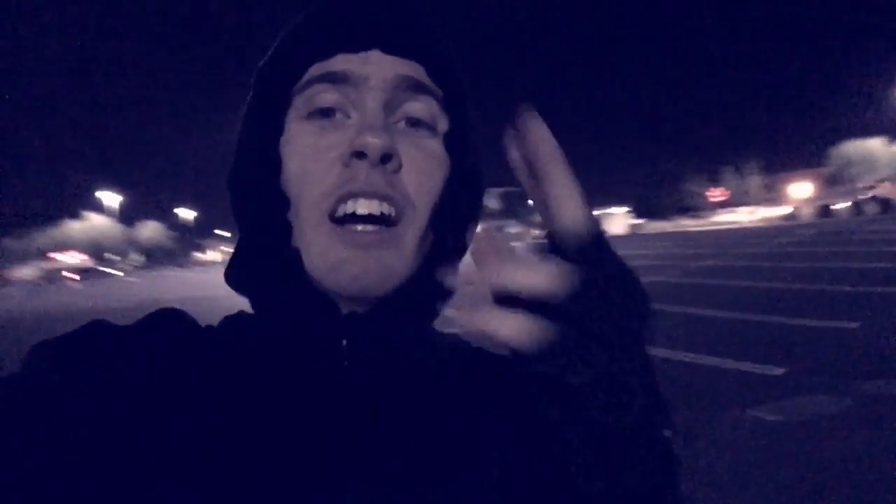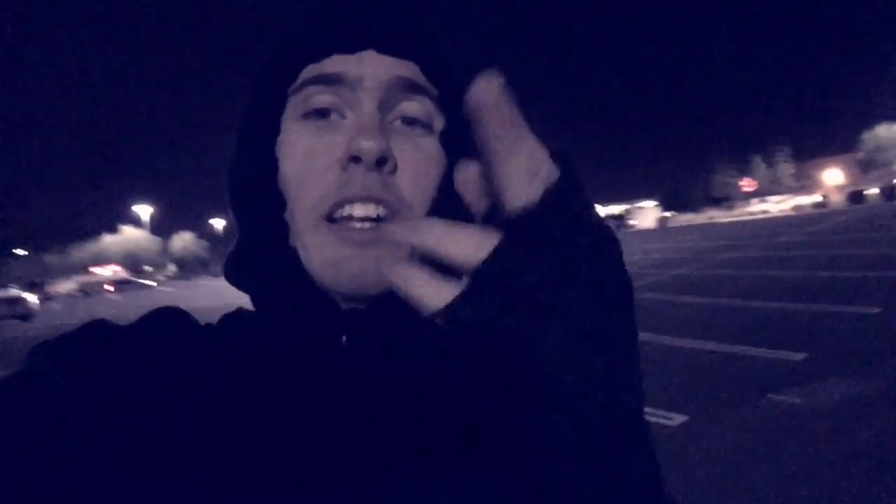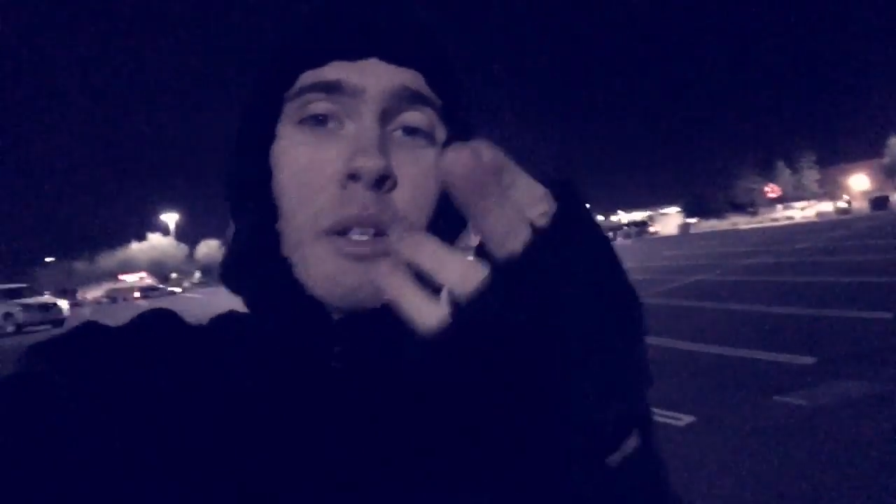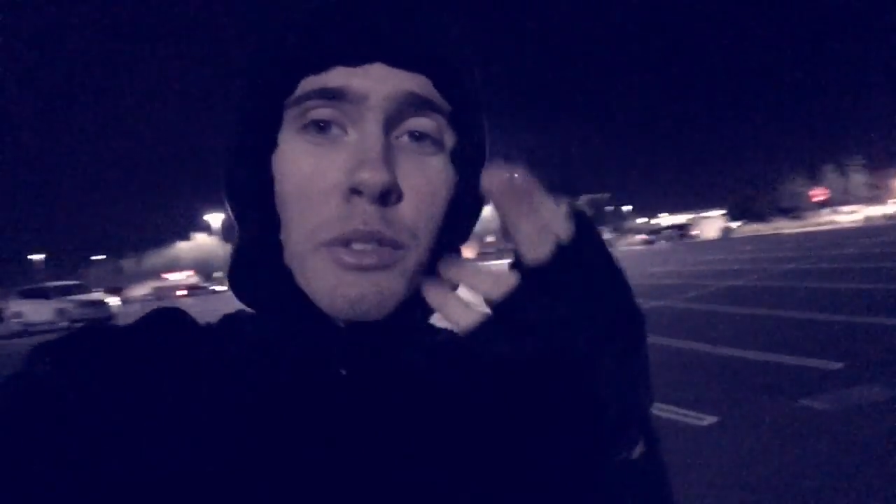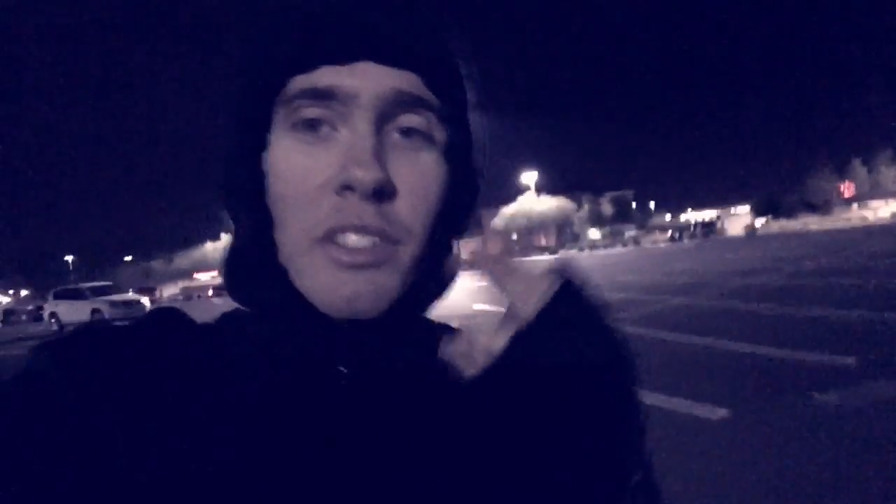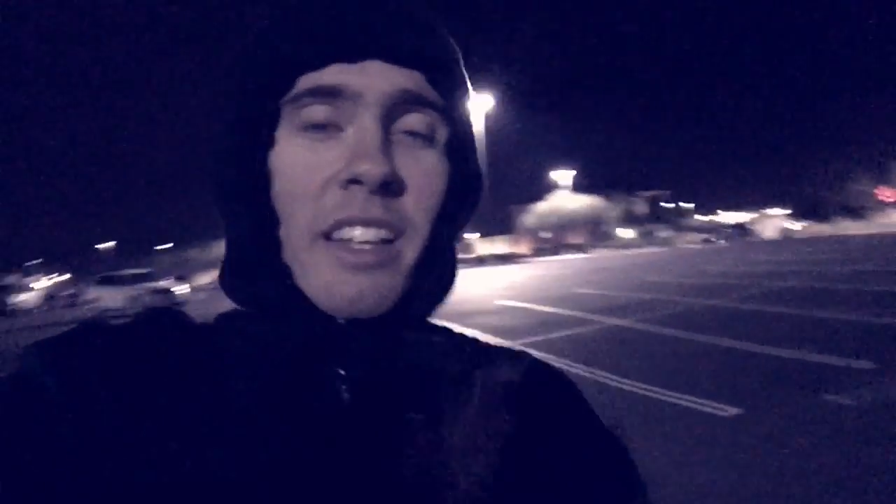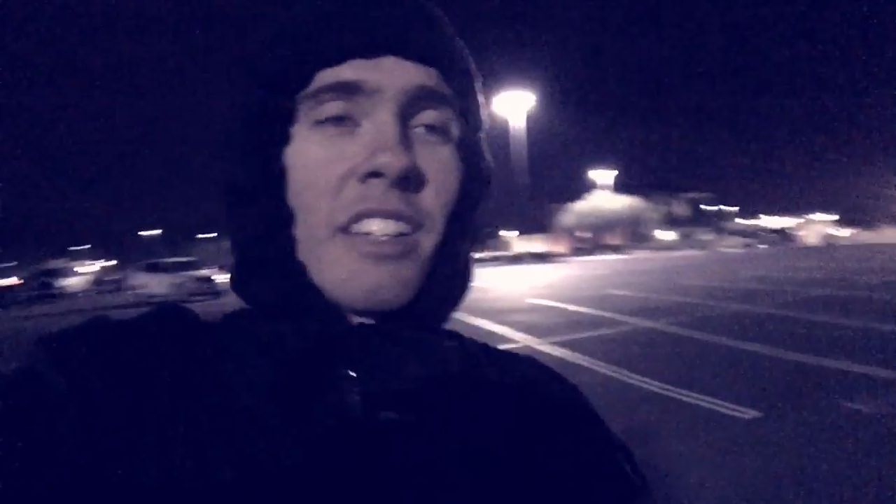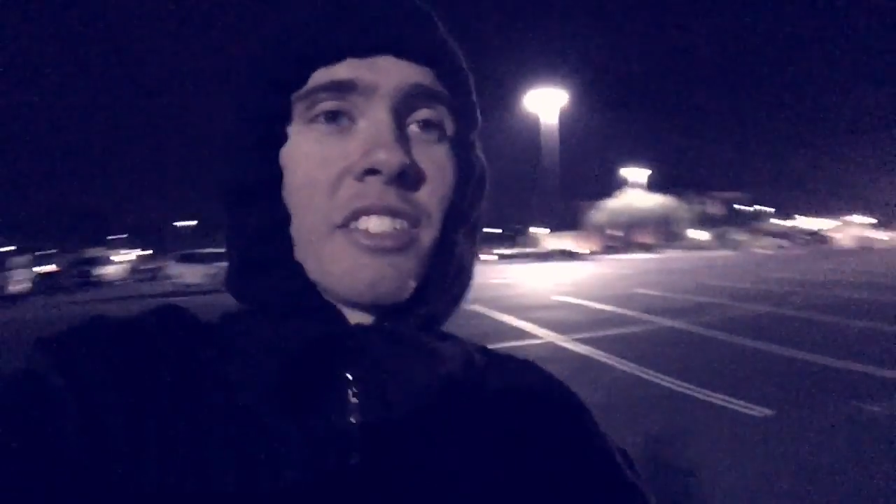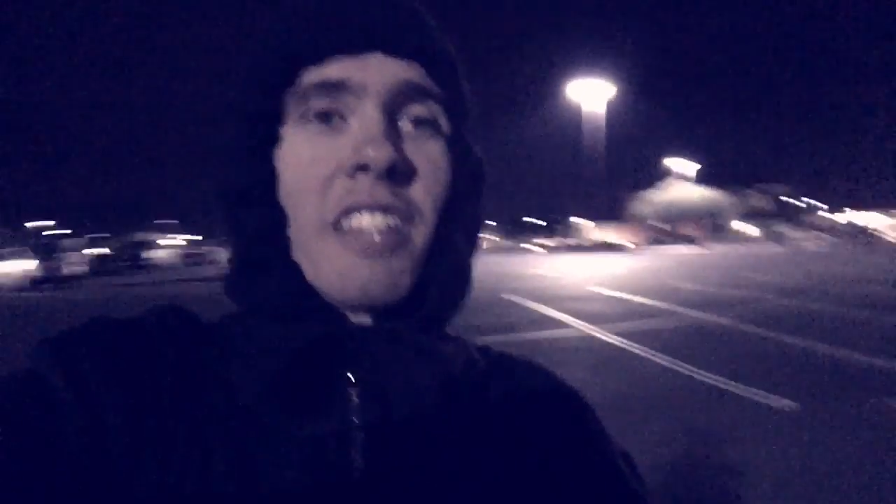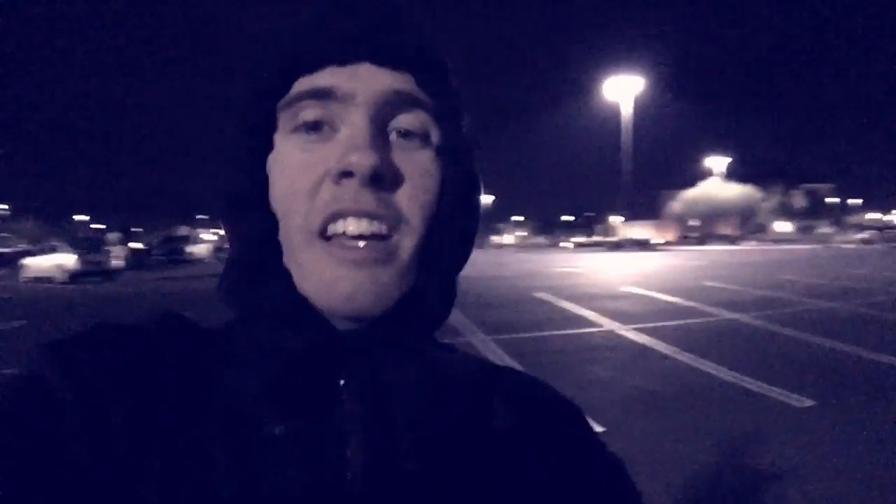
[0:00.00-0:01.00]
I use
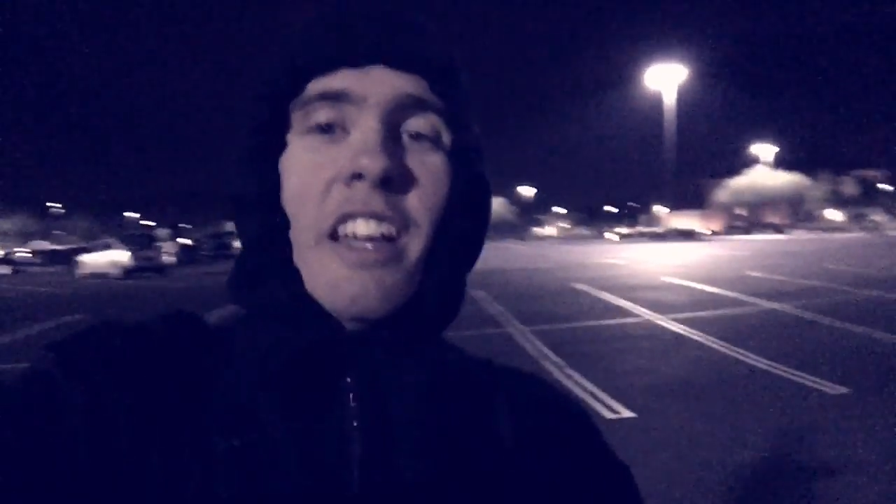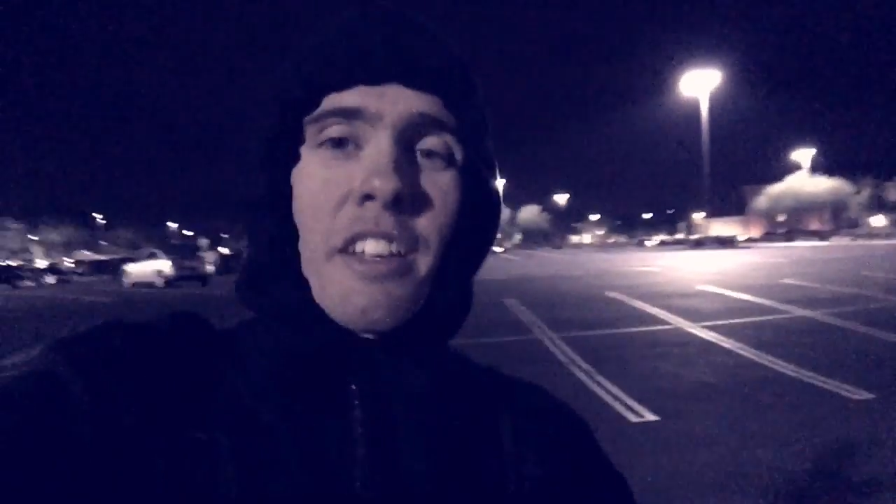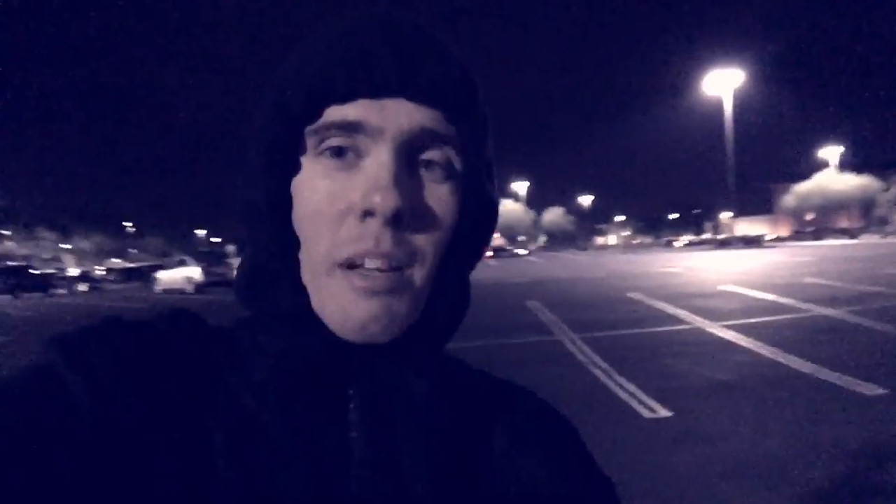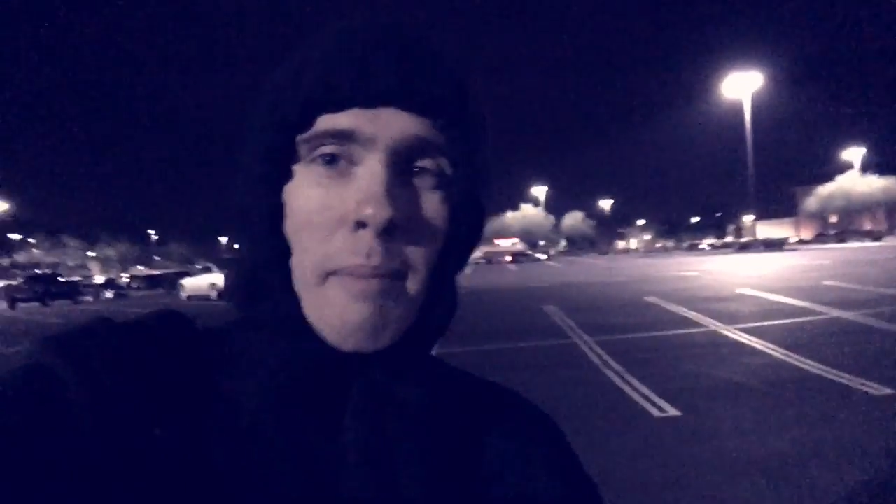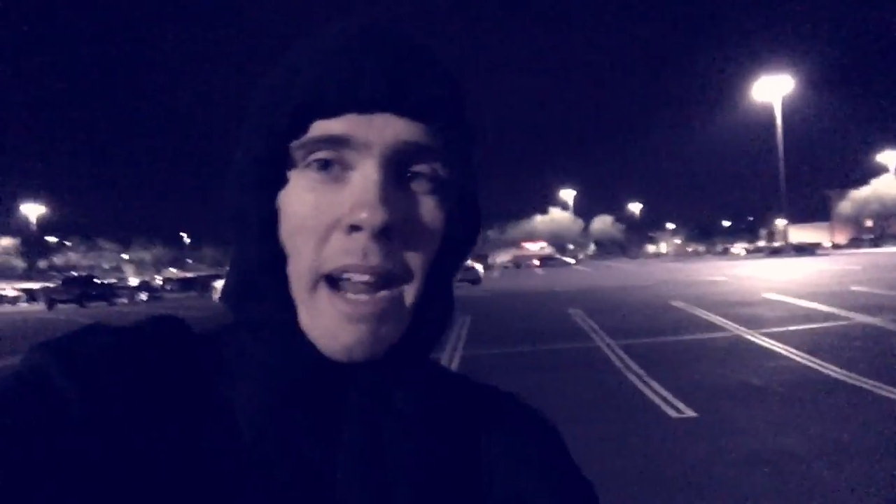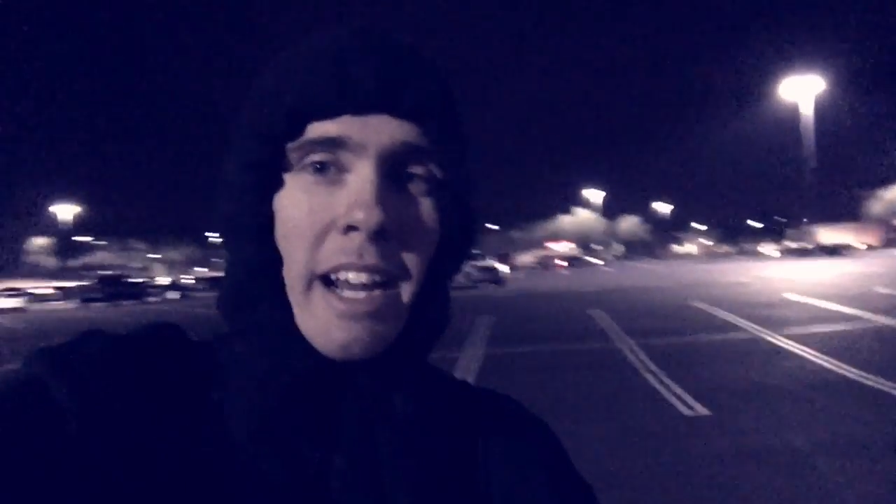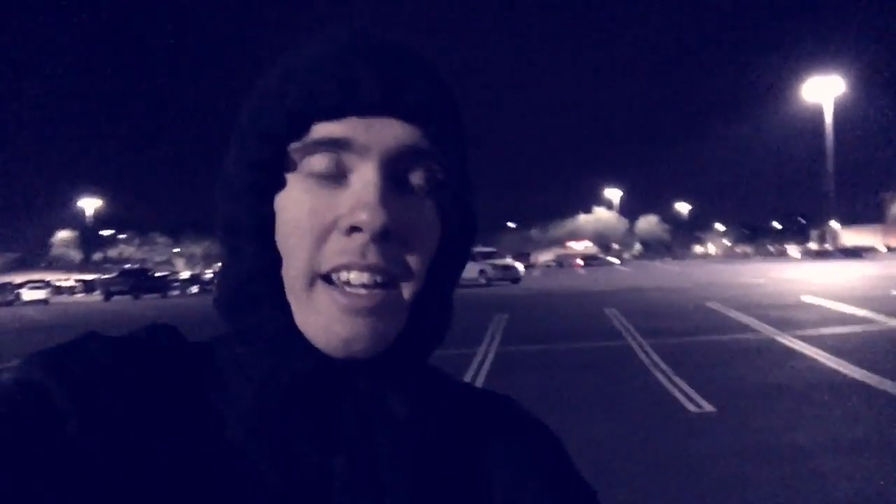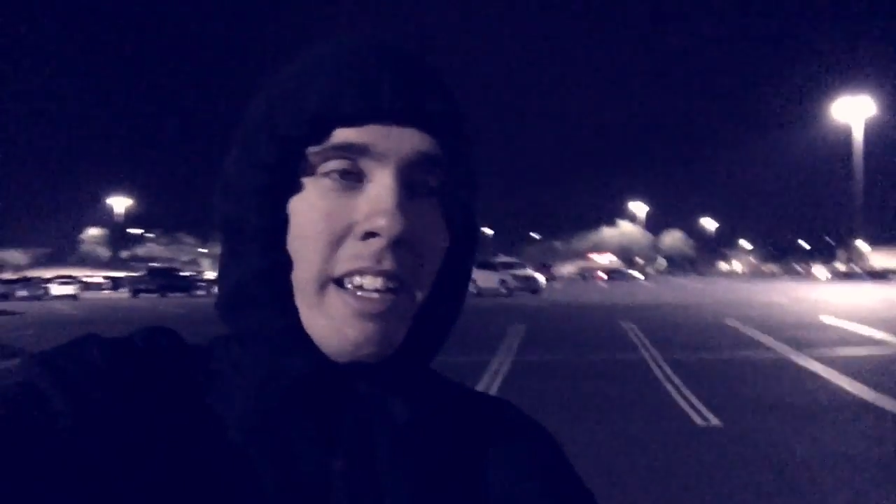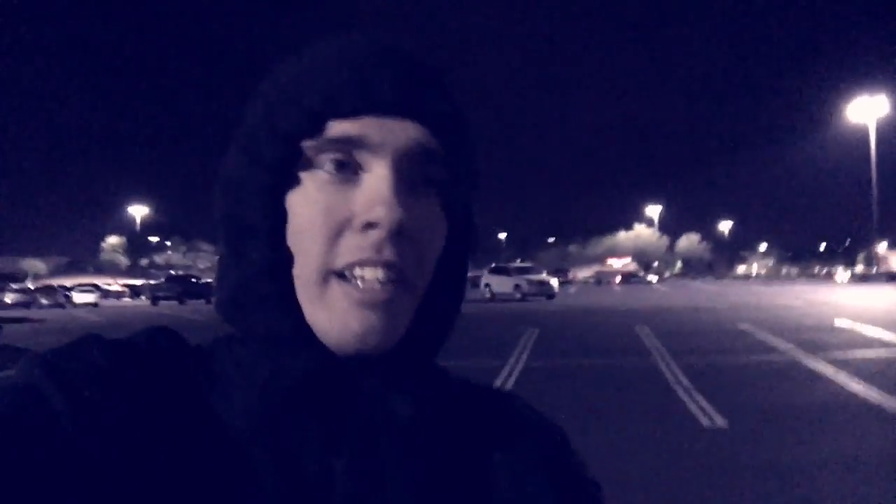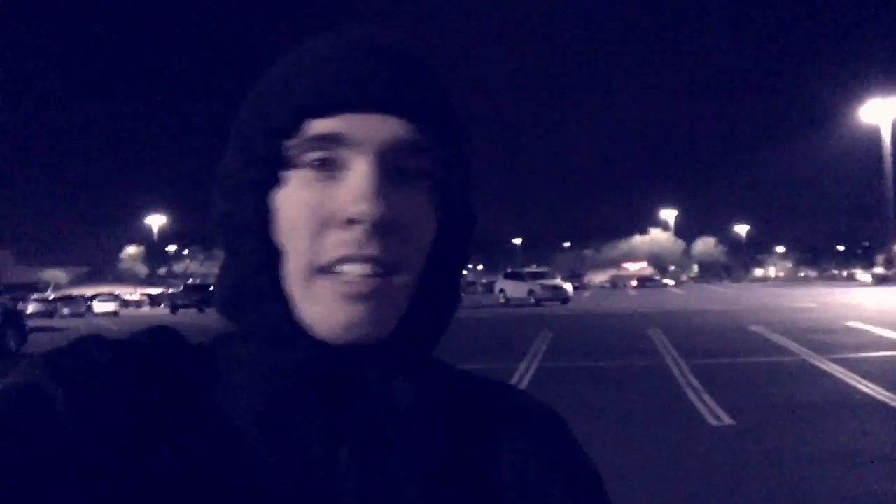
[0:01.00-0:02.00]
this to make